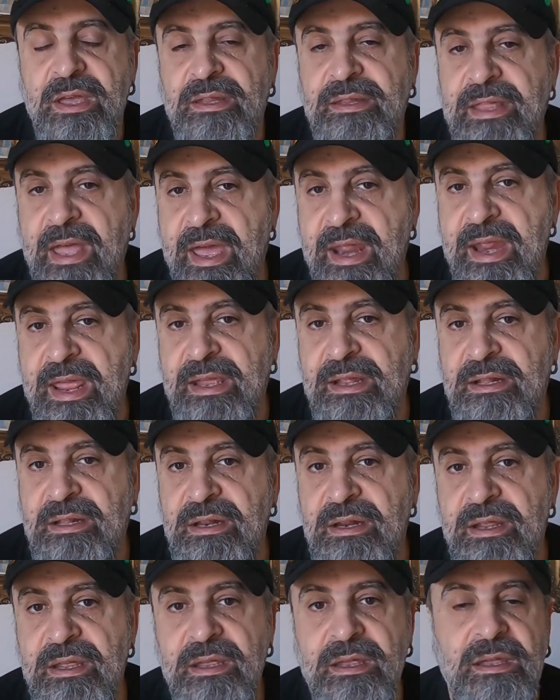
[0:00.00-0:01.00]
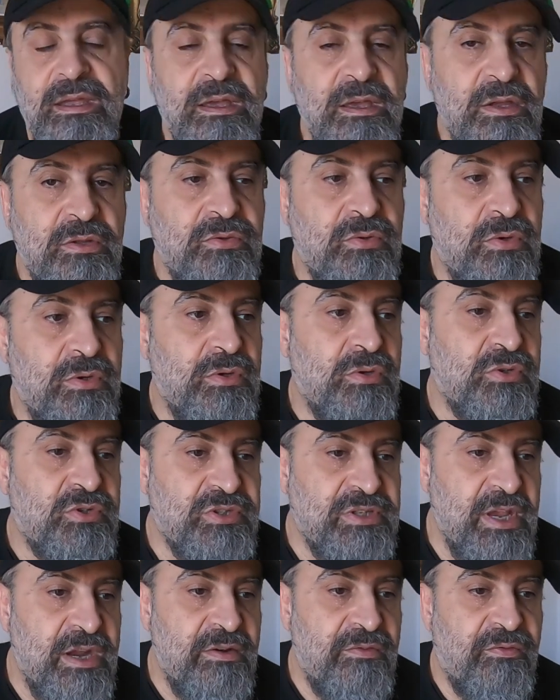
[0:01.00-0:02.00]
directly to your
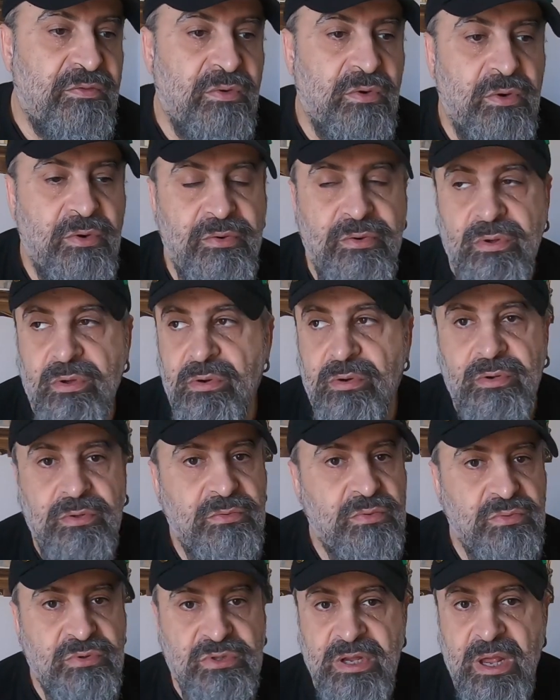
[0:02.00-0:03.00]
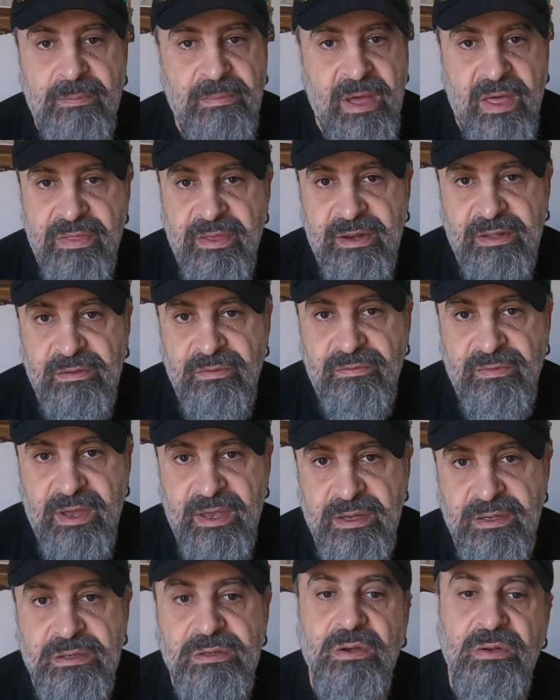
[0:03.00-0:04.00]
cell phone or to some other
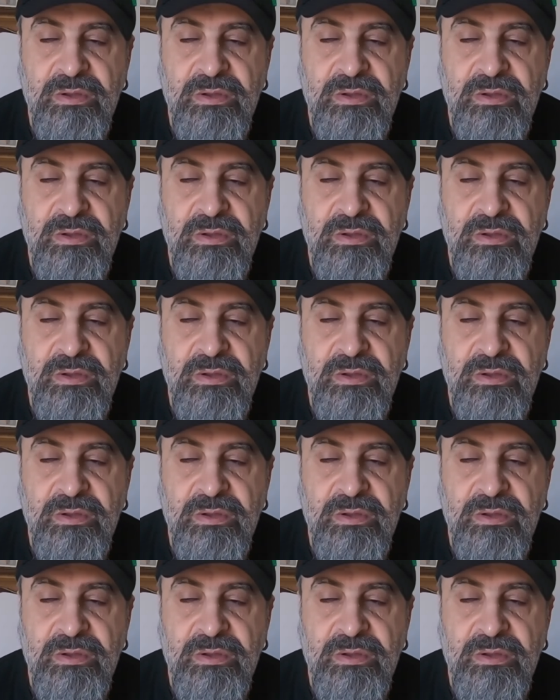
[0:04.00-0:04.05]
device.